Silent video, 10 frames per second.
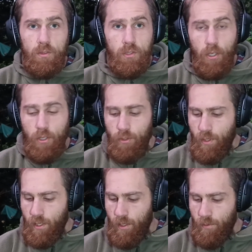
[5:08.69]

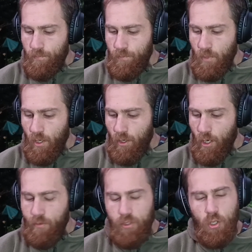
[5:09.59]
So,
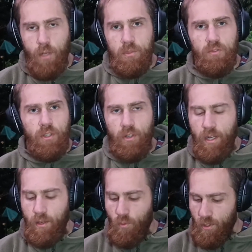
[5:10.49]
over time, just figure
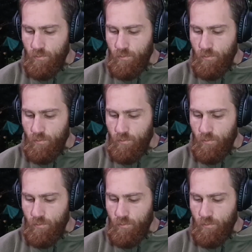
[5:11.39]
out